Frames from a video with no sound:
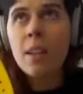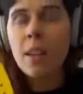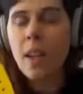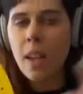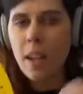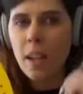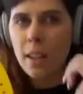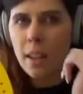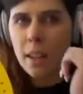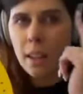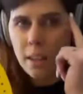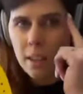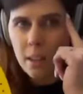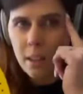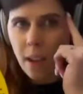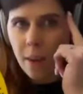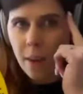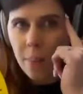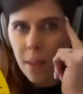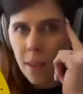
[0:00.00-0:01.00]
Okay, let's
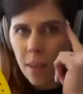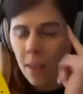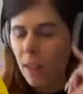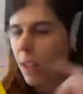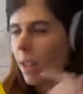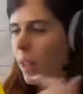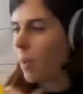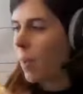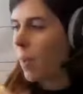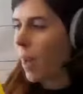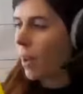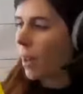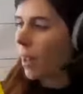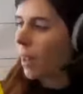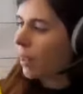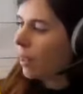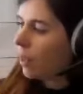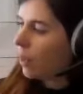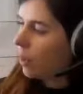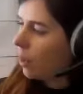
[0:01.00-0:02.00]
stop and think about
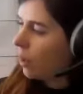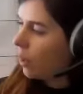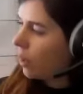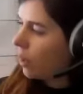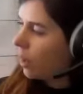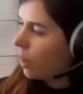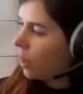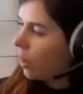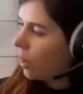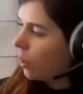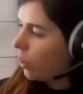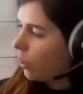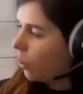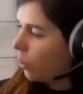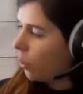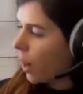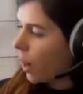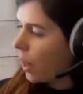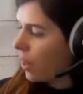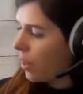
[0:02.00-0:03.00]
it.
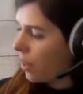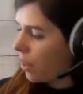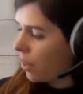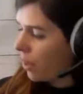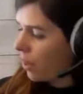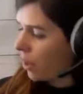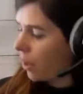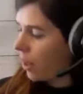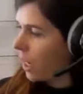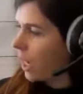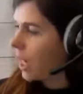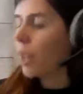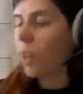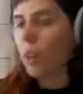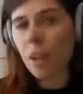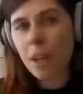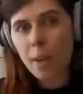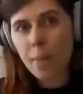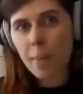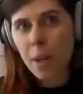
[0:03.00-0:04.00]
1:30.
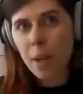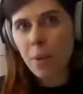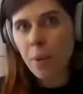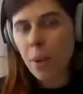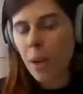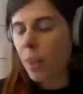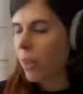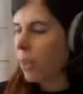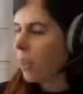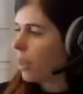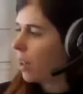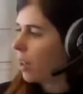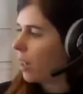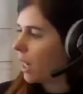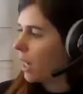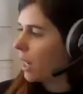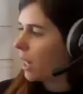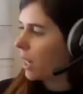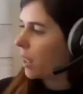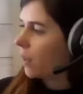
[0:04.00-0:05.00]
Could it be
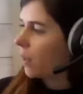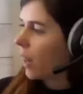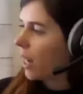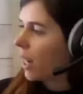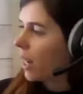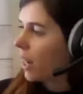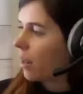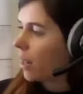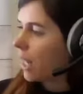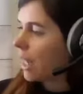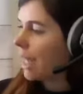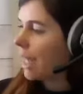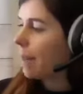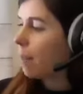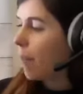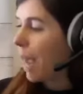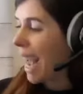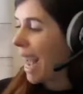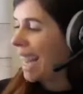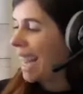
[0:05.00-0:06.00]
1:30? Let's find out. Is
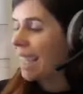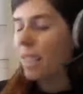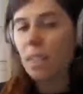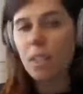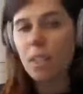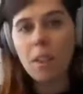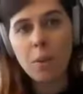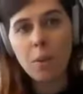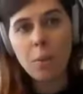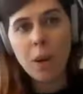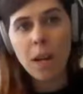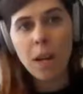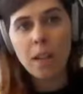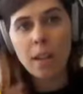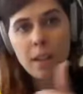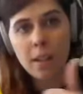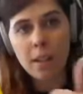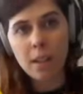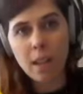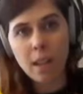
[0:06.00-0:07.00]
it past the
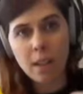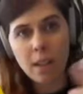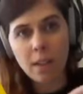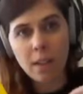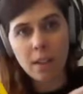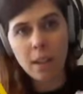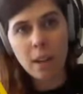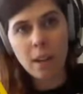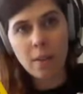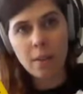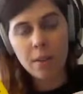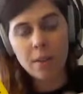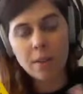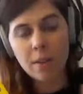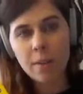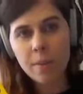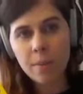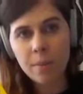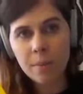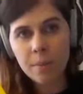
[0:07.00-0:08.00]
1? Yes or no?
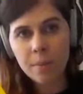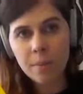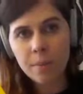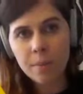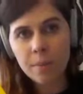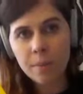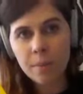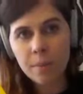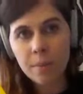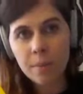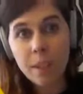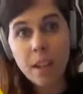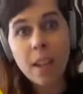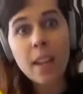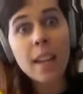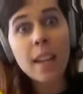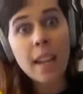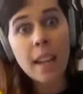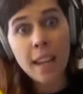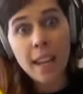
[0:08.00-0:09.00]

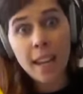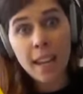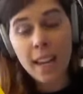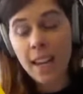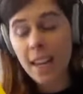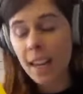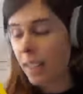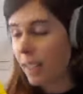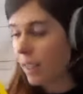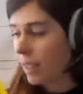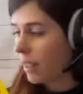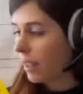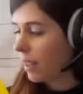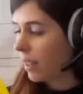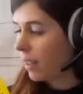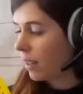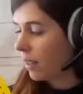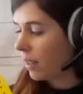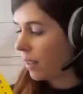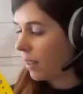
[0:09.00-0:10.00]
It is.
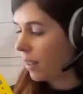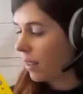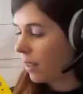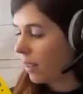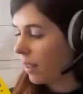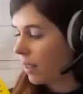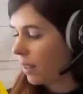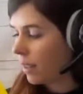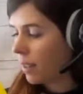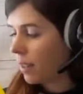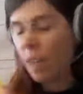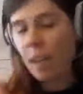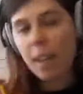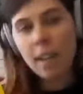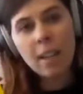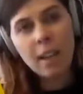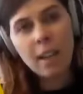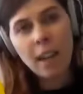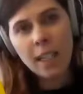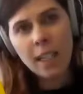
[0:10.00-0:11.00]

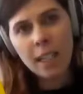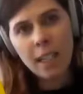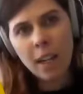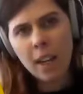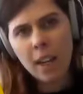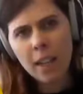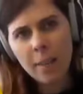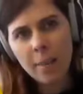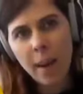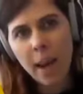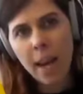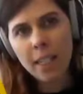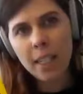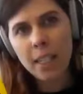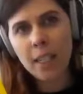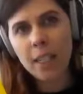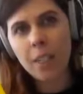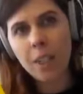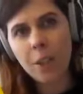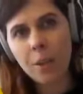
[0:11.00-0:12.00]
Has it gotten
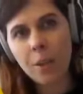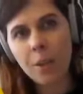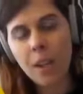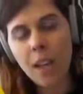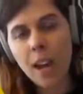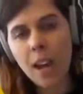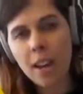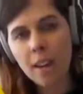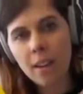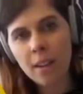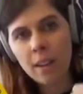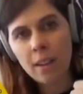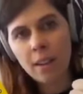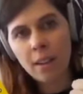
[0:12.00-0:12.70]
past the 2 yet?